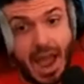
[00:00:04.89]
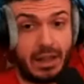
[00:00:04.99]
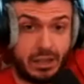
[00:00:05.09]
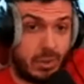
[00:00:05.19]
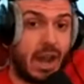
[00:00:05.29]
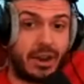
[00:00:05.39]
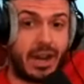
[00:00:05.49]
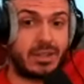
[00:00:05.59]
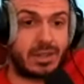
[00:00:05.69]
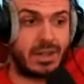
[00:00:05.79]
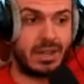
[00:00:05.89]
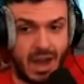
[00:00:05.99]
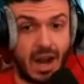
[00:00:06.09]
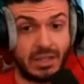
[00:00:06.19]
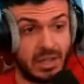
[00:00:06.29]
At least we got our answer.
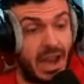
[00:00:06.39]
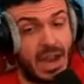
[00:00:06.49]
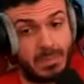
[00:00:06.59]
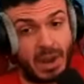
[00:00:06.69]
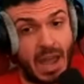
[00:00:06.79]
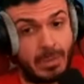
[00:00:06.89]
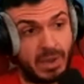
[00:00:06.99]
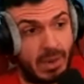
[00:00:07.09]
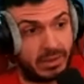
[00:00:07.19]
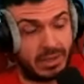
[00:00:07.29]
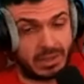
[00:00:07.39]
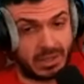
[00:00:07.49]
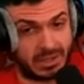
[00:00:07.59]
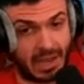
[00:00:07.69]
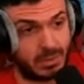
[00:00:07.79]
Honestly, of probably happy about this
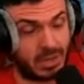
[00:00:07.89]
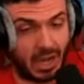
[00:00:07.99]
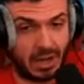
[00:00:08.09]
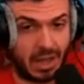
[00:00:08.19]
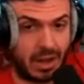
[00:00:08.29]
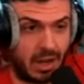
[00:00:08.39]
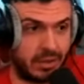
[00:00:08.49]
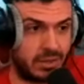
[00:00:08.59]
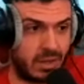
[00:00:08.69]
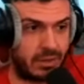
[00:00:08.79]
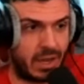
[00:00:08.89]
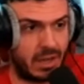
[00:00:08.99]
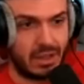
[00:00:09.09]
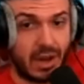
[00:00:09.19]
because TenZ was getting a lot of undeserved hate.